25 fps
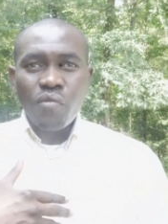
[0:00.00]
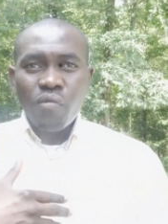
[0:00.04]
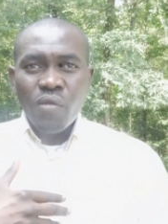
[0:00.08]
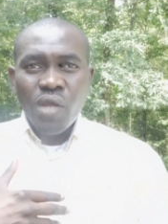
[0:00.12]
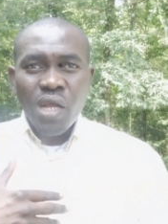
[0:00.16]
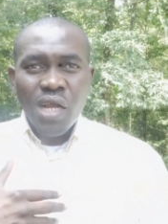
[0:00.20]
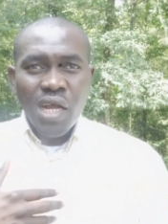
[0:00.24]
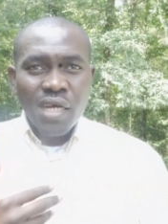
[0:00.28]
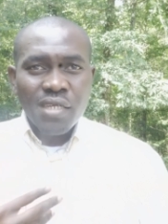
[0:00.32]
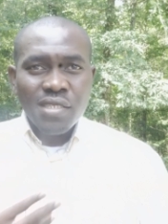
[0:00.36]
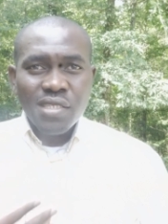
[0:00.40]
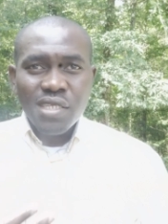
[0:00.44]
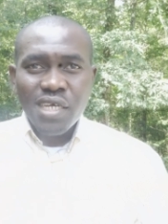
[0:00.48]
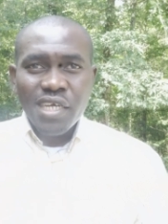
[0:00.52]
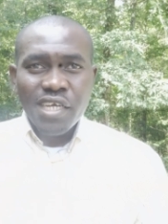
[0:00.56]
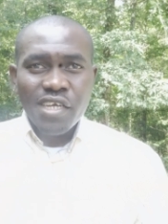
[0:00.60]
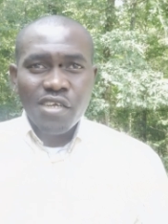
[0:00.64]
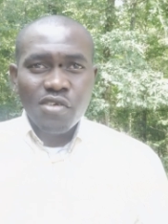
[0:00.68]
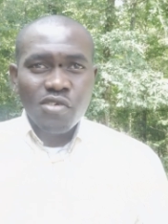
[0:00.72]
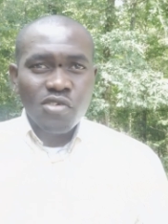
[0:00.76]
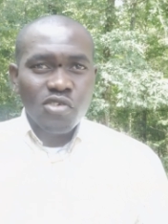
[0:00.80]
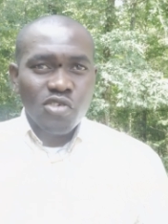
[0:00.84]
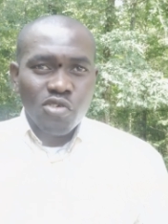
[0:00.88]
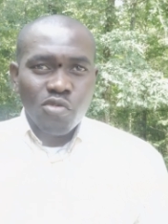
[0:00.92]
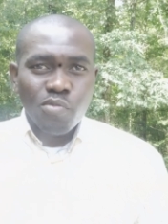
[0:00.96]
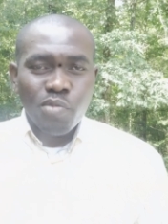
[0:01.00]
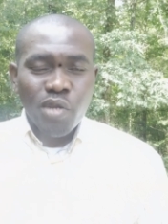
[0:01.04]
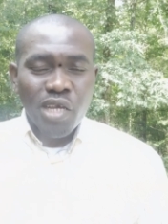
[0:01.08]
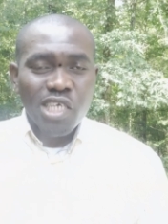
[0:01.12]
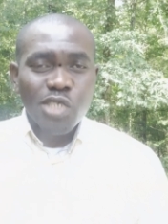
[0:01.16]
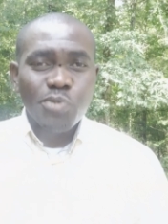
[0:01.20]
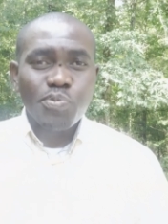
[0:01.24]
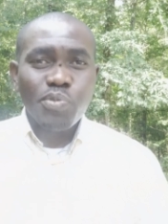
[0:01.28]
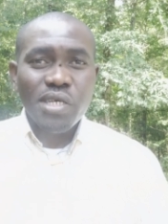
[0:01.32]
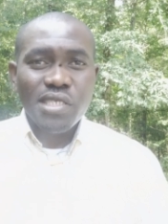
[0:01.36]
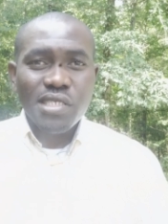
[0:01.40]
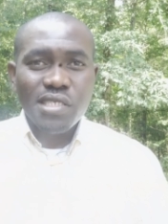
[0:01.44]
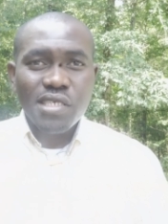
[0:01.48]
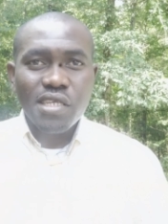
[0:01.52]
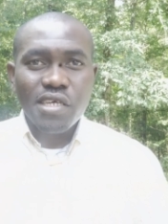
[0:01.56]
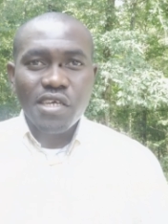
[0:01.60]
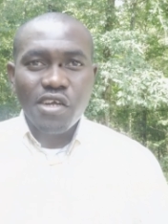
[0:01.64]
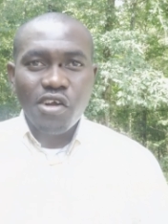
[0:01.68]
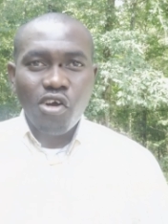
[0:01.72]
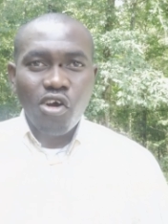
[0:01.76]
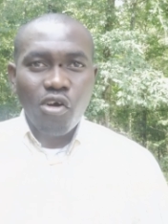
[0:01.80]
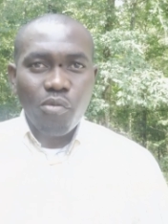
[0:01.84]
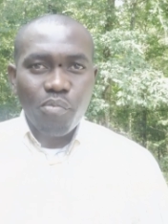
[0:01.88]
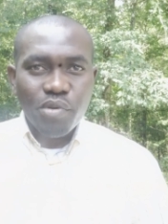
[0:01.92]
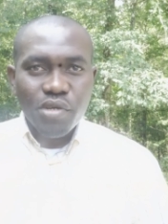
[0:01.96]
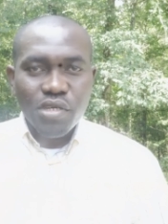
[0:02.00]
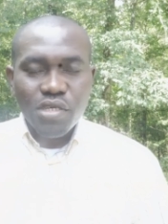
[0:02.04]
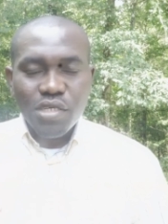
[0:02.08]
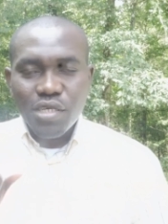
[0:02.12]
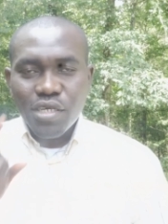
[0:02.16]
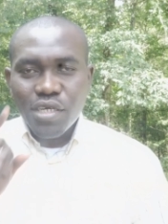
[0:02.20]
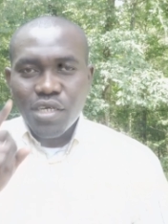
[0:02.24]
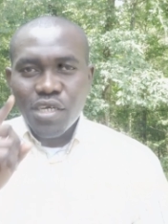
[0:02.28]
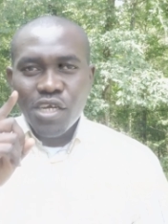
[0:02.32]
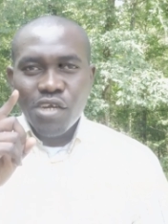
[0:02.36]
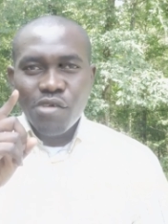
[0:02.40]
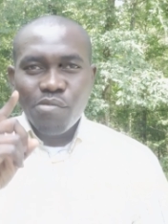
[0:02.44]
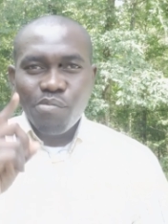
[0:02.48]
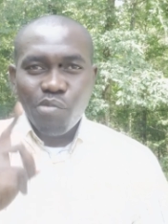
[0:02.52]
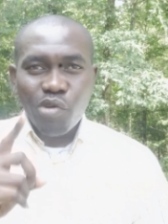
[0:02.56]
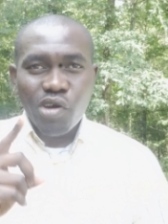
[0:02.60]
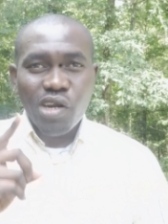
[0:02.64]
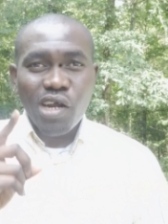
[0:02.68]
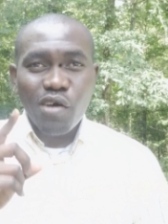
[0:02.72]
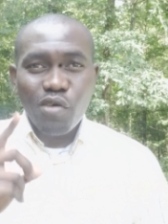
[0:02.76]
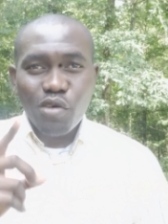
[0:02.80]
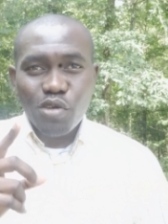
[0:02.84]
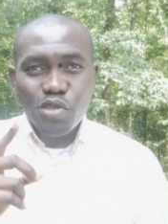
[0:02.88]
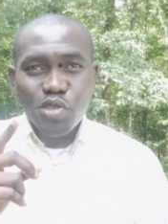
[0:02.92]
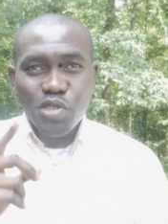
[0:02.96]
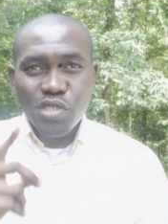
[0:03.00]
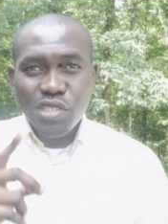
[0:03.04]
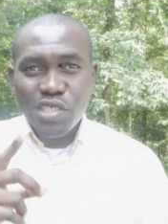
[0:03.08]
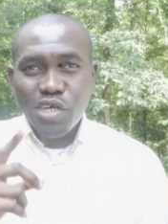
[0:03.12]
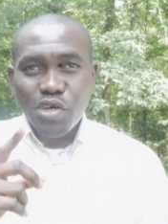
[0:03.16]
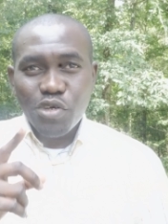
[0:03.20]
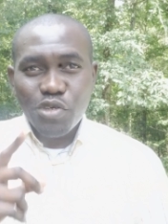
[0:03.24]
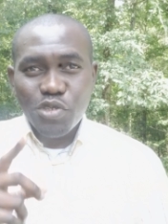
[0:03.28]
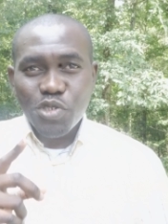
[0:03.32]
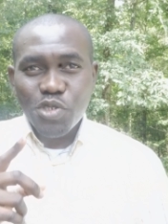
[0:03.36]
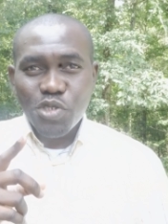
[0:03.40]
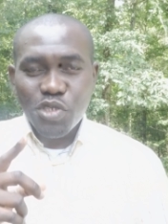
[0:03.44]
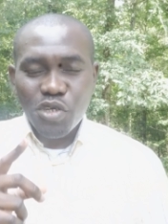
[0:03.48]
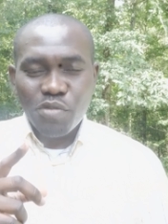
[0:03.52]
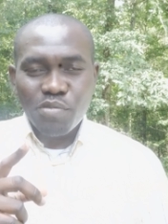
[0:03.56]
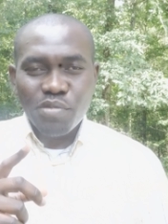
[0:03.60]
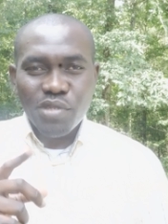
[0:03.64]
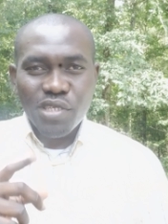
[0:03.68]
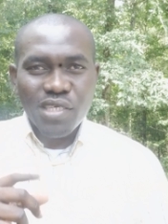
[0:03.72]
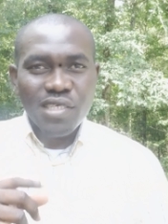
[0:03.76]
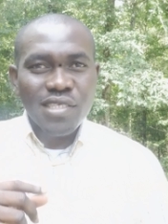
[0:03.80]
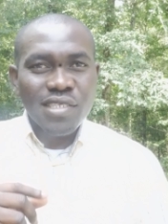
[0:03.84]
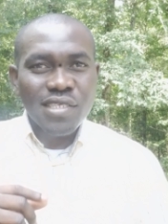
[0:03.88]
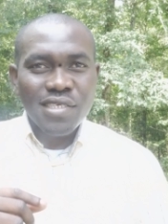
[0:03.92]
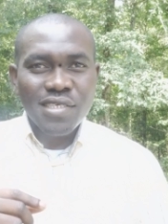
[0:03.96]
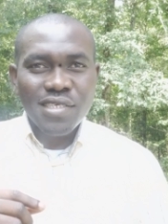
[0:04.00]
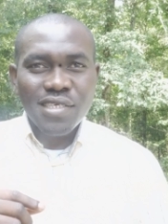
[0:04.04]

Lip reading: and you'll be expecting a copy. But I want to tell you something.